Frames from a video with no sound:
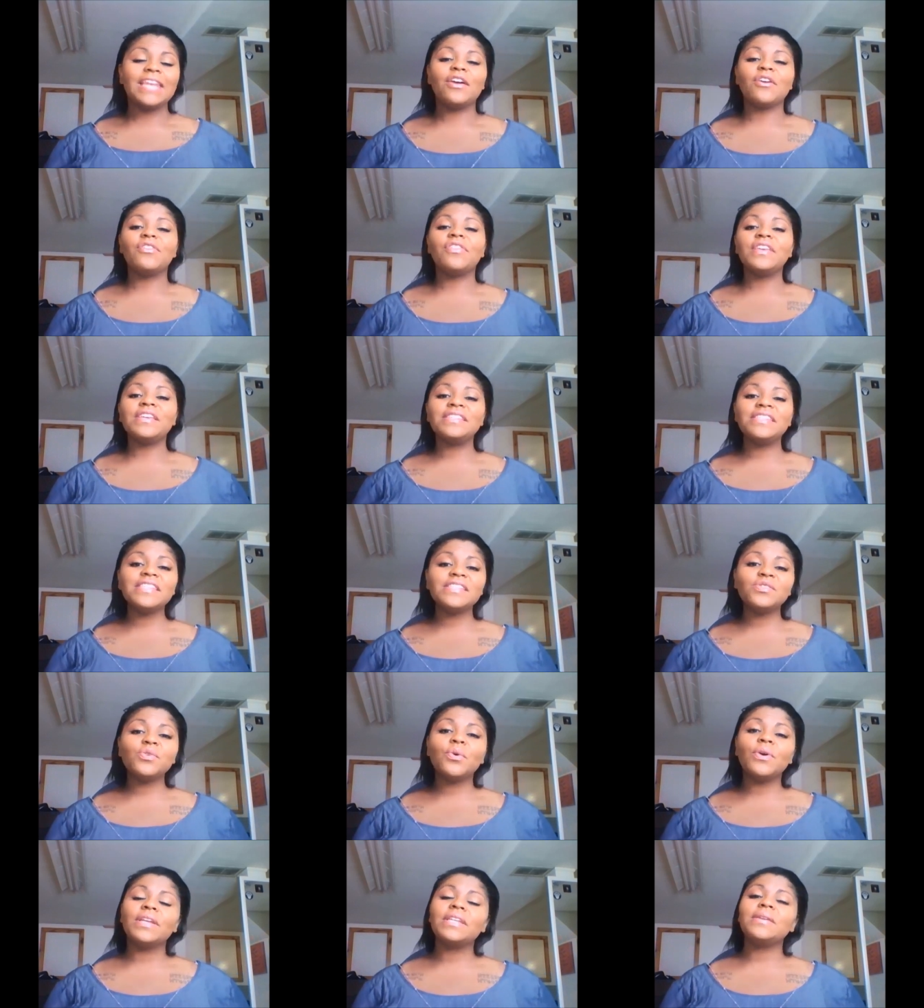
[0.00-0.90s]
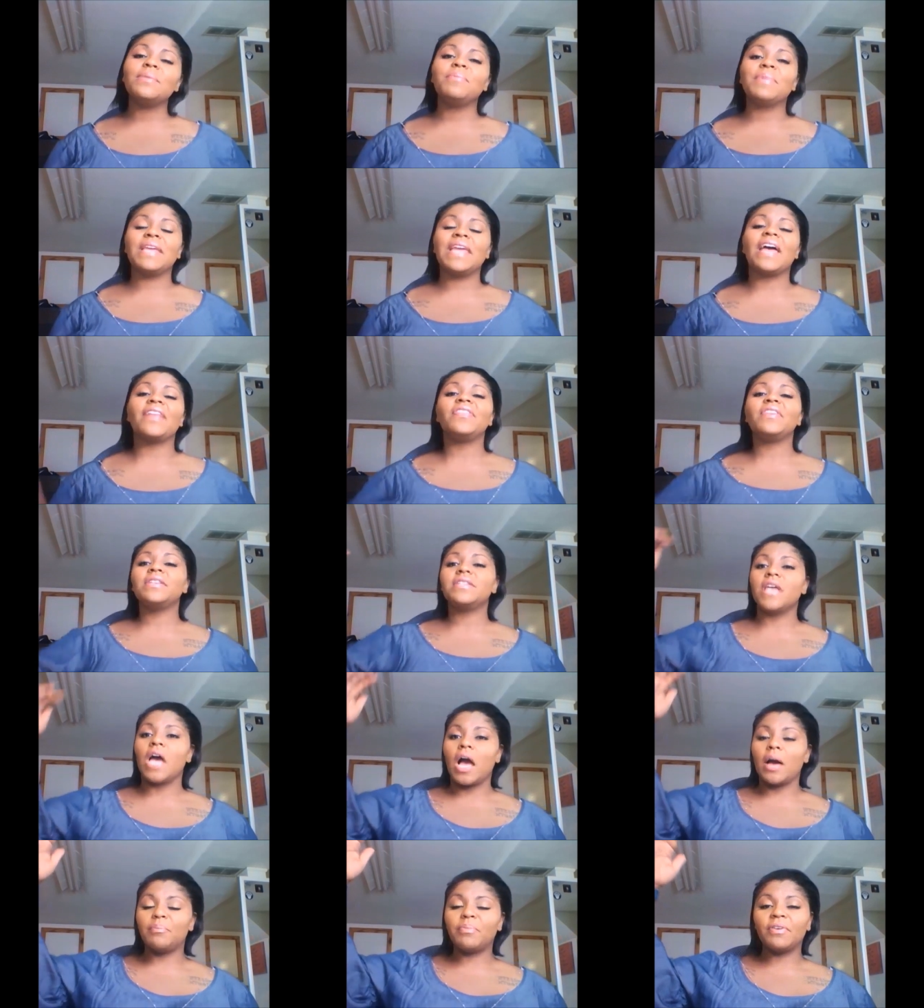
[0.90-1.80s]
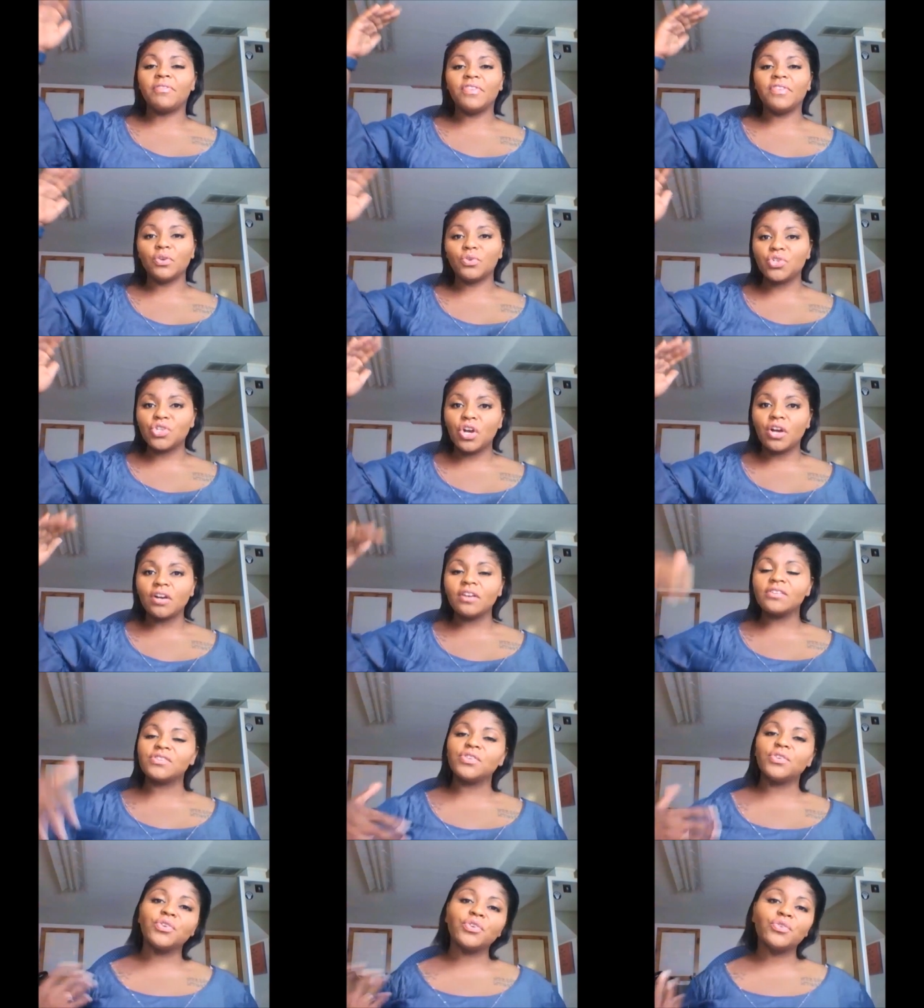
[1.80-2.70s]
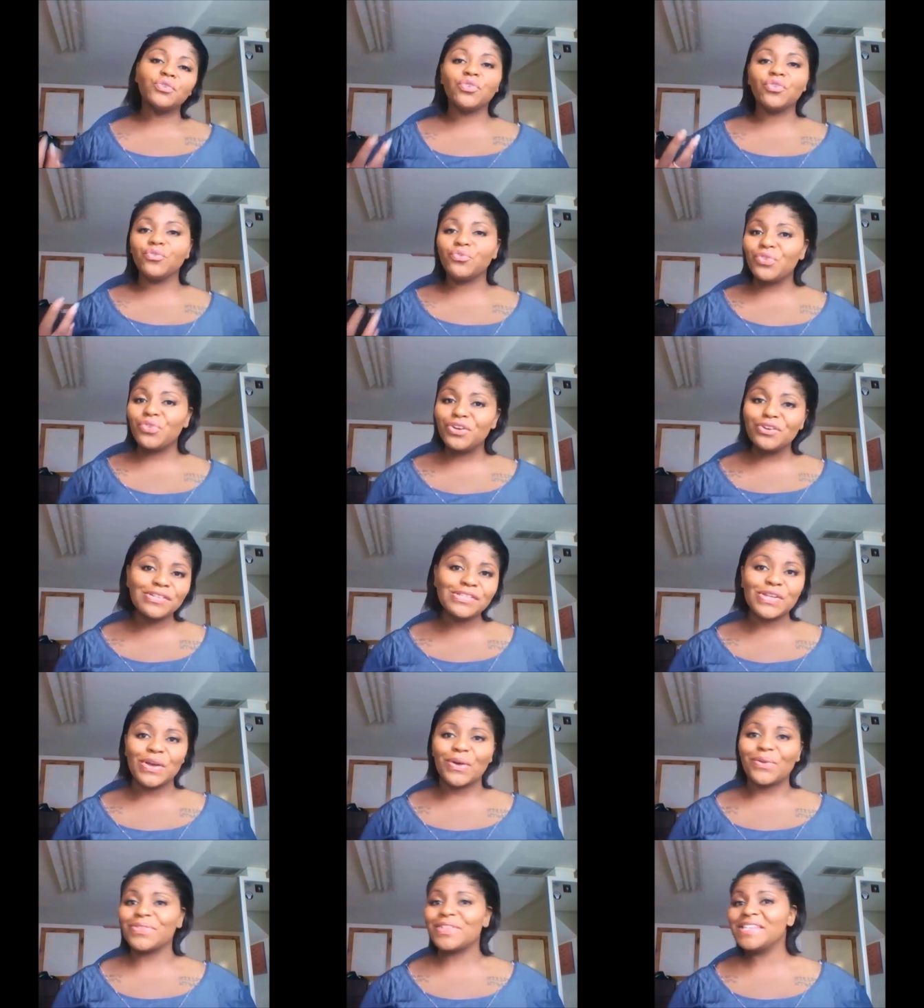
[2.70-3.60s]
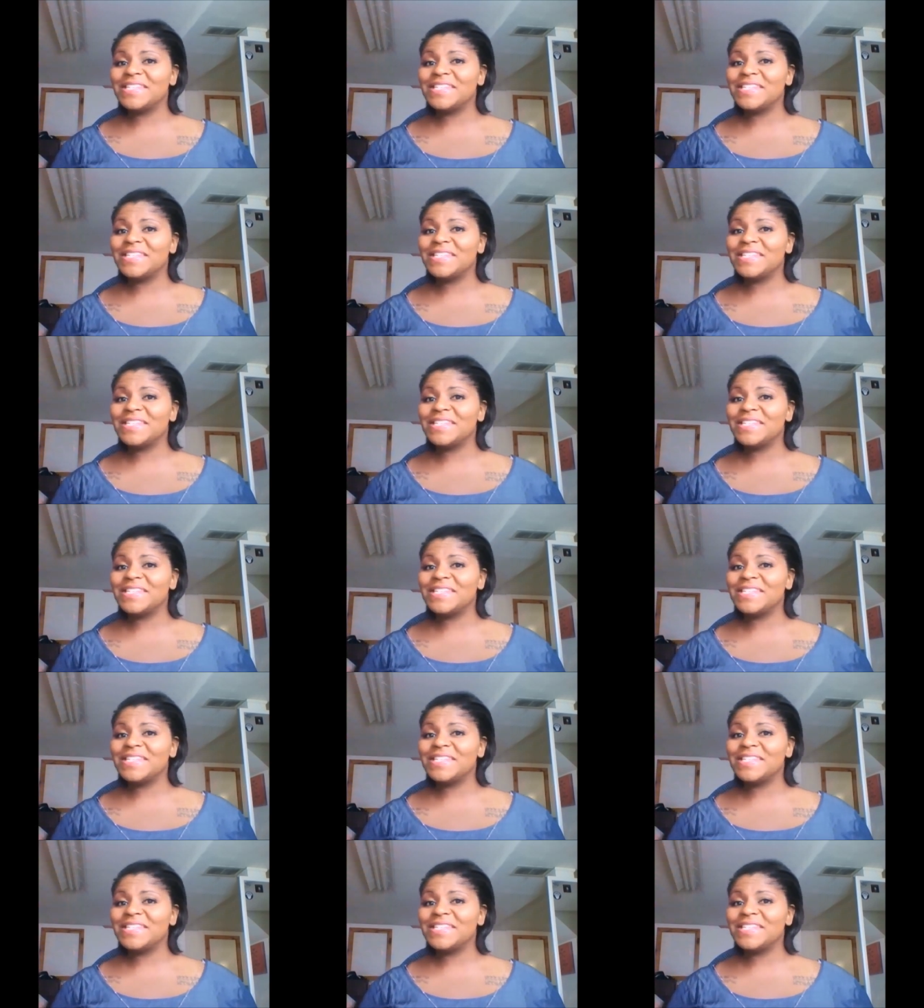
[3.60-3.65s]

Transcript: Now, this is going to be at the top of your chart, so your career zone.